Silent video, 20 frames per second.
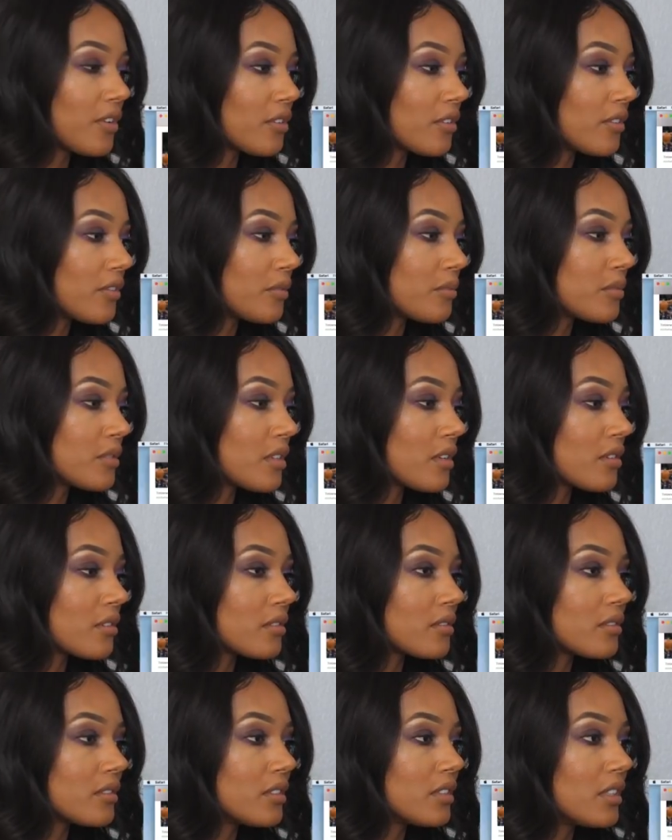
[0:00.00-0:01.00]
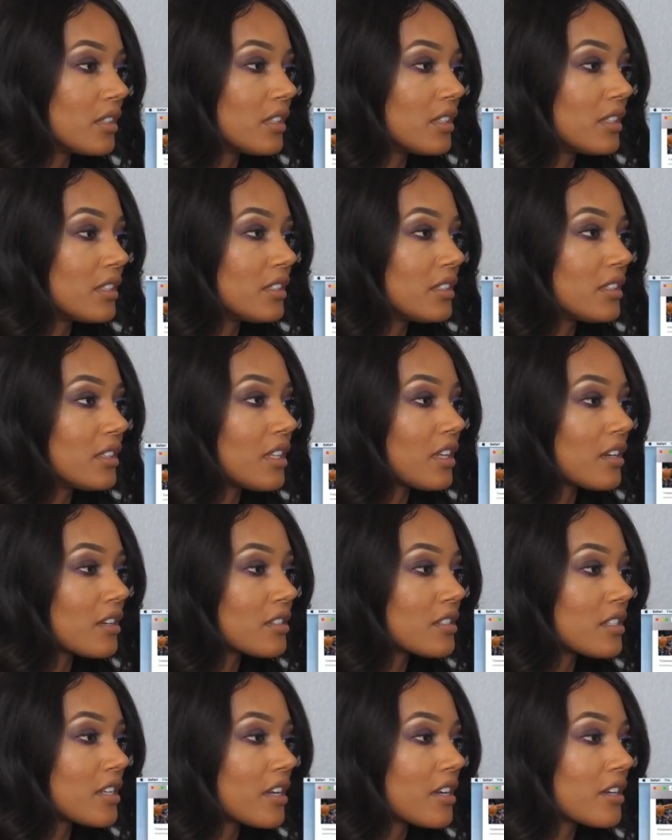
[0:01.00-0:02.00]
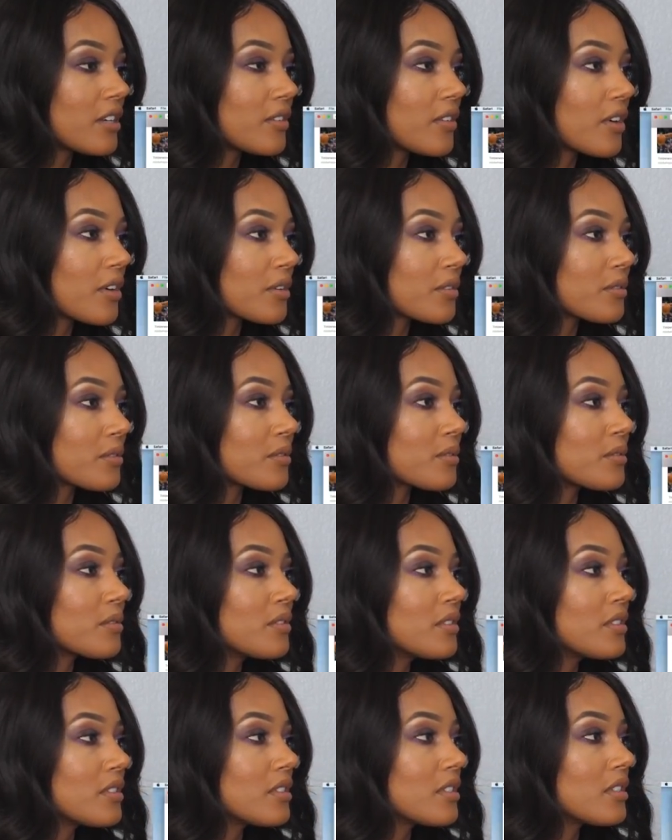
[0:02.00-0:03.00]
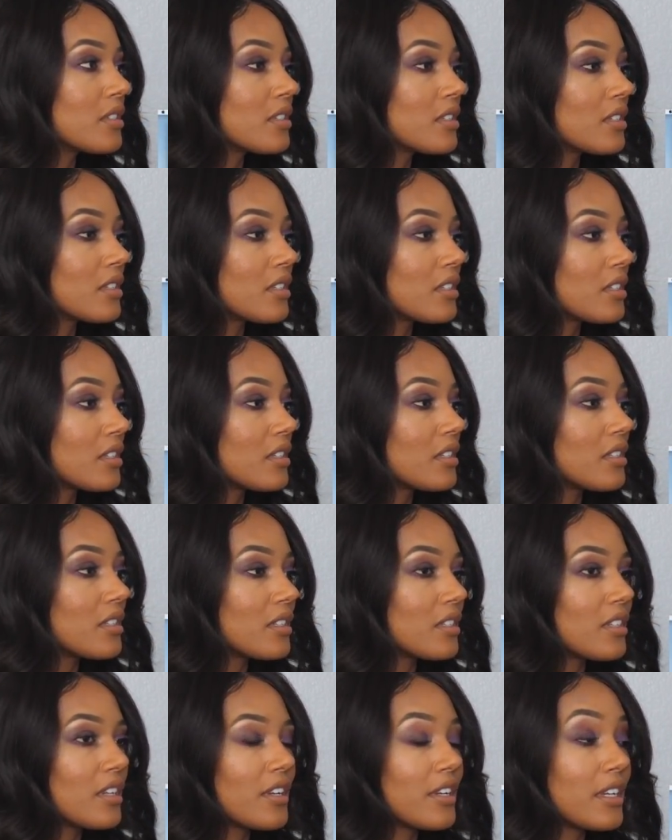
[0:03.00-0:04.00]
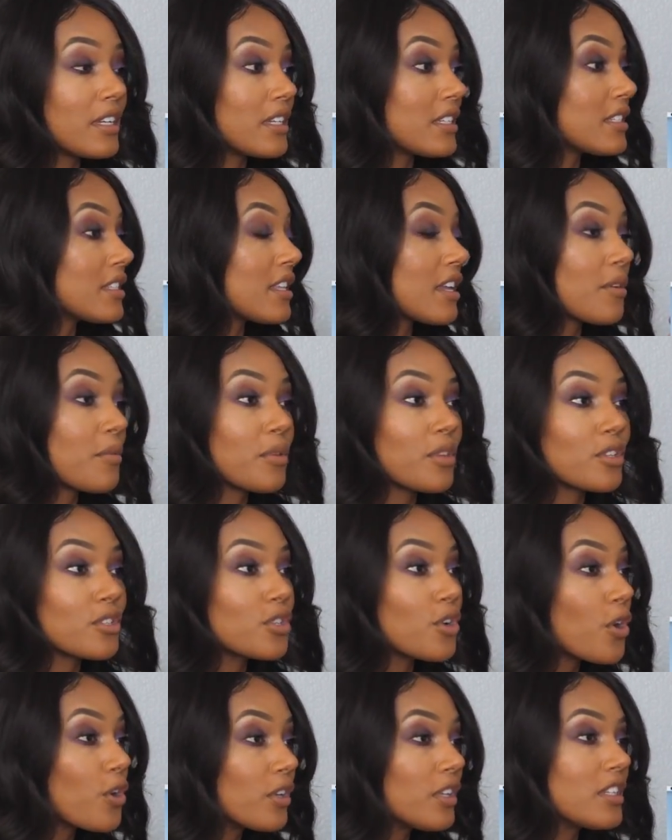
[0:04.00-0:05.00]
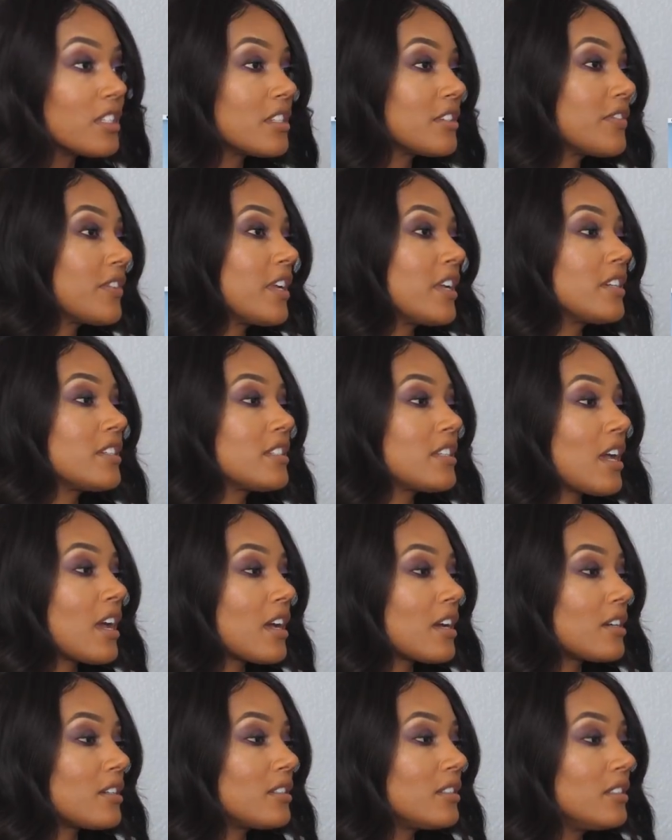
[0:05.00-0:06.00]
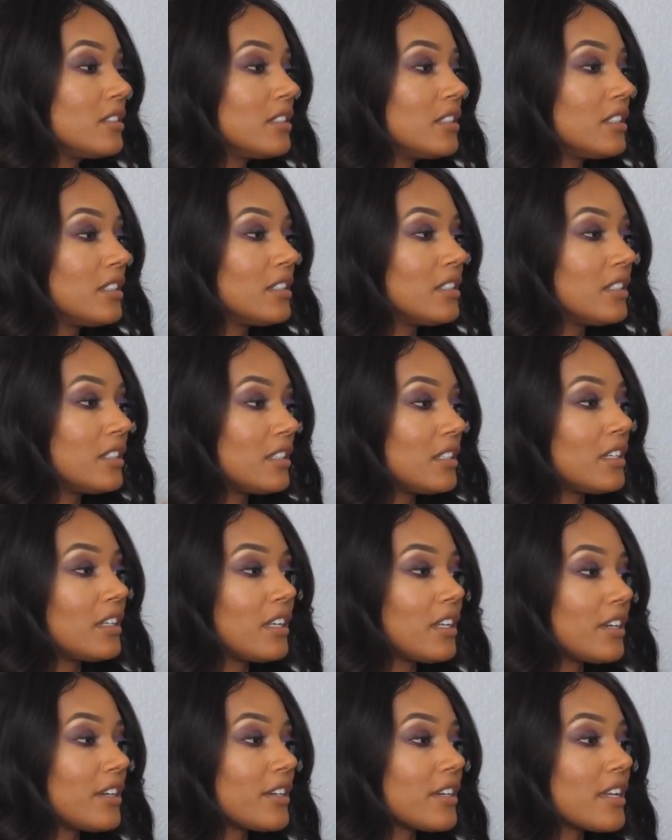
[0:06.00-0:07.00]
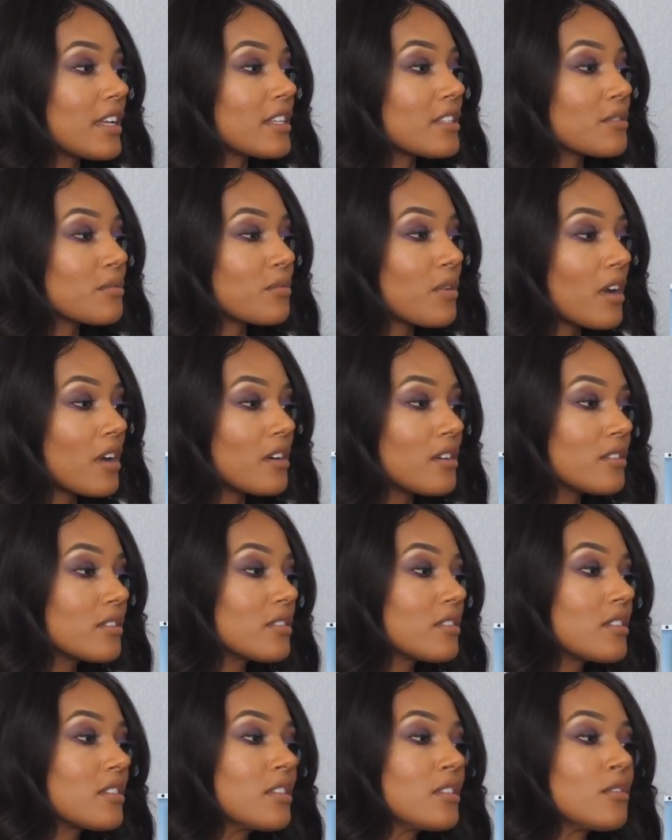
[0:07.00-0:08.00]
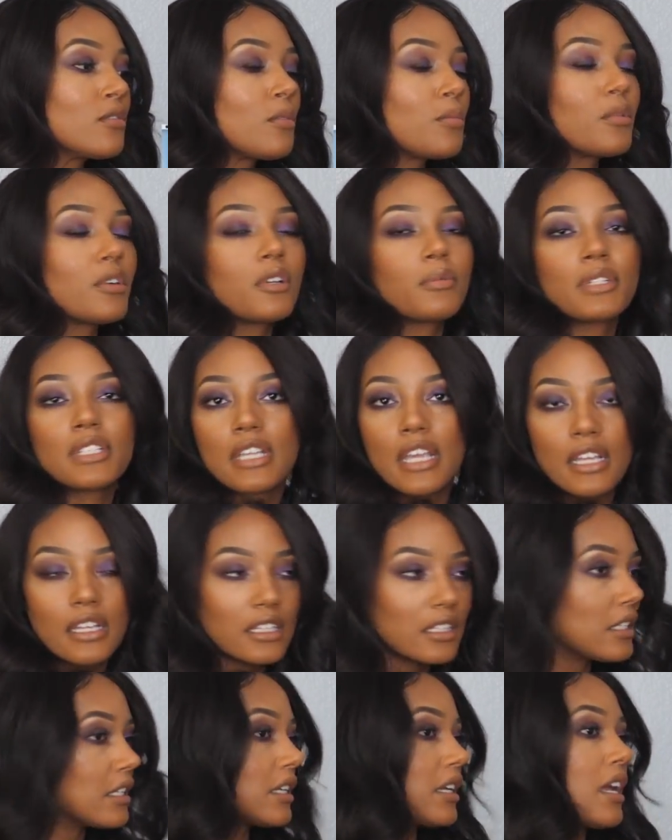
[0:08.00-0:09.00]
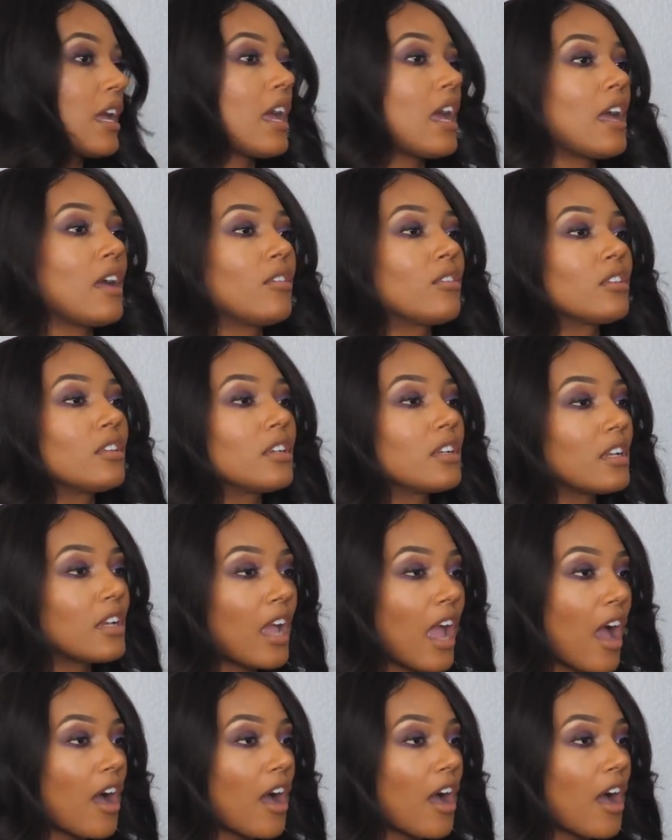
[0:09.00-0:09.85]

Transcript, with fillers: both of him. So there's Derrick Rose. Here he is there with a totally different hairstyle here as well. So this is who I'm going to be taking a look at or looking